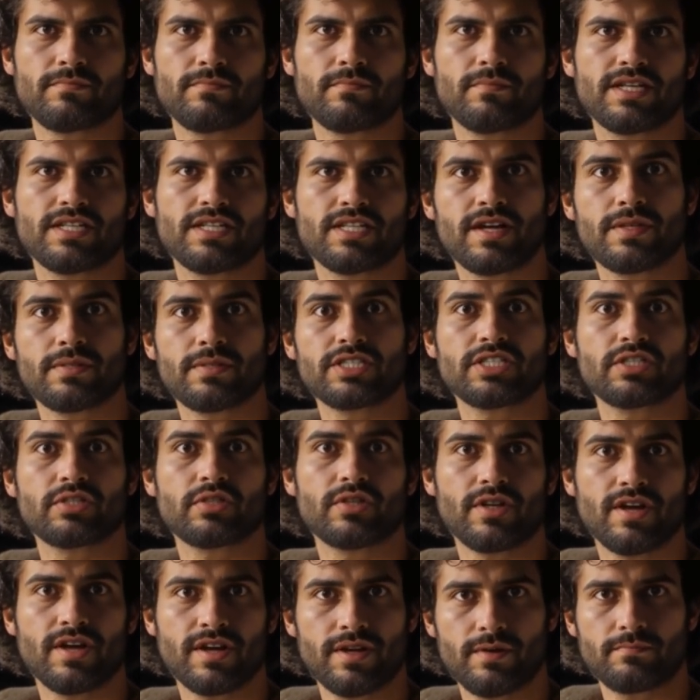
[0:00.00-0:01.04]
My
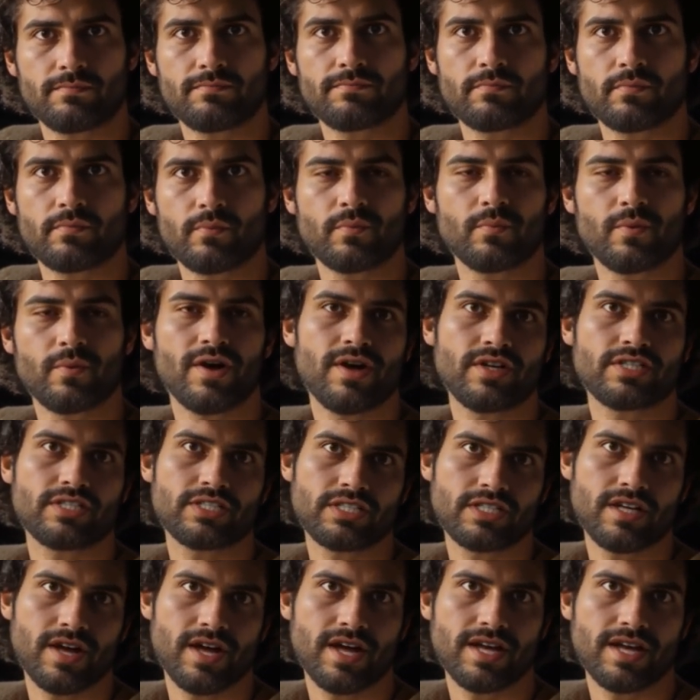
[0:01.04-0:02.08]
clepsydra, or water
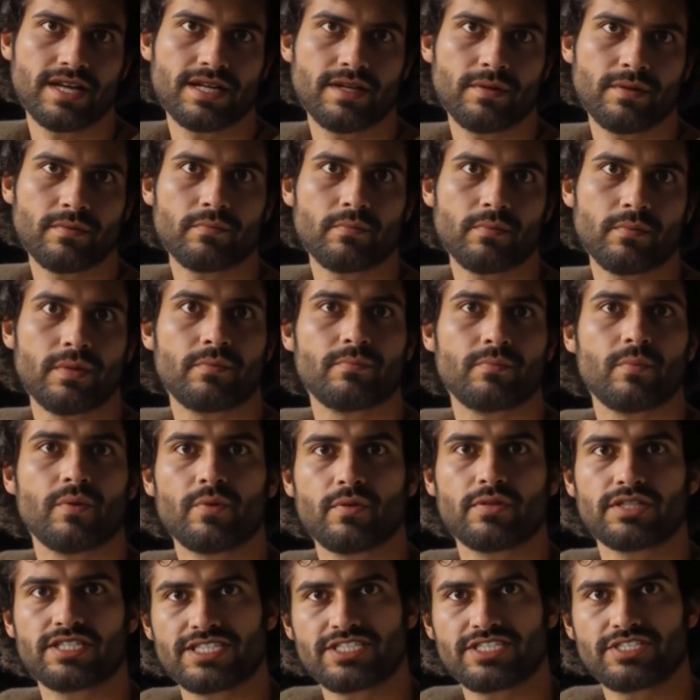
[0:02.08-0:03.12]
clock, was
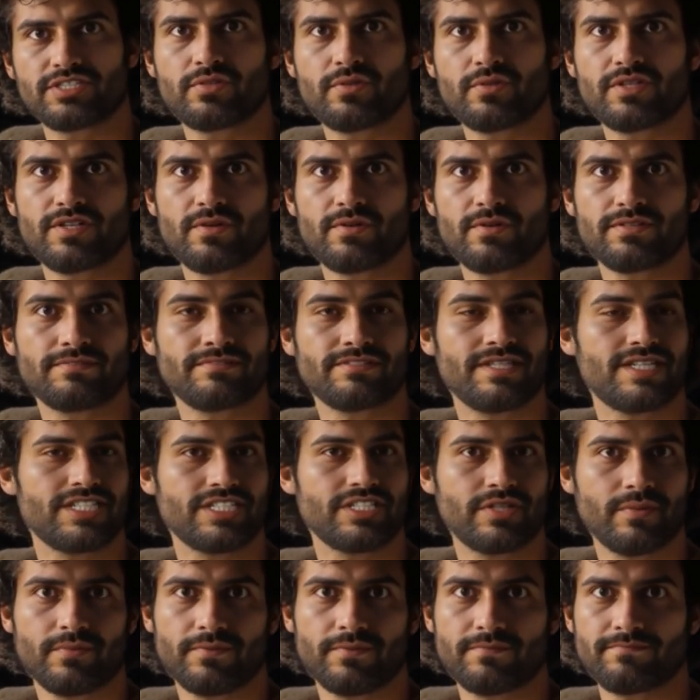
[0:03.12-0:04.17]
more than a trickling
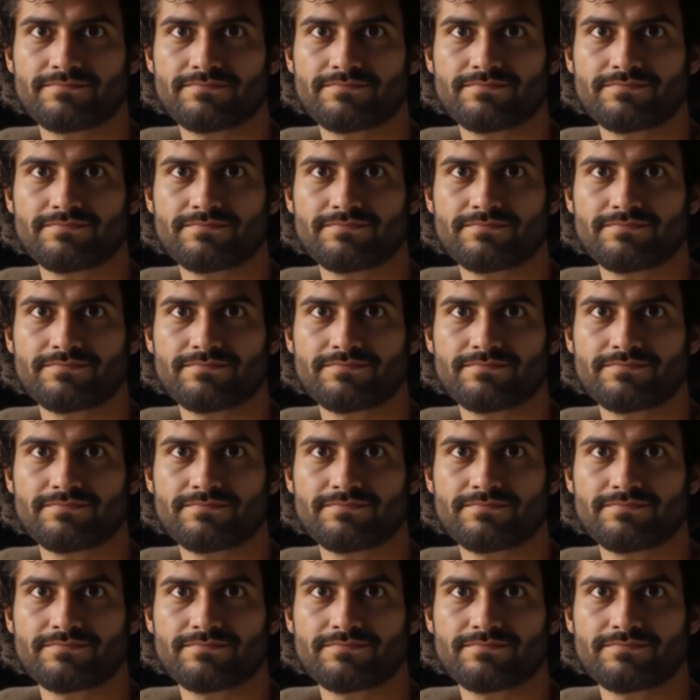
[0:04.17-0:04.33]
vessel.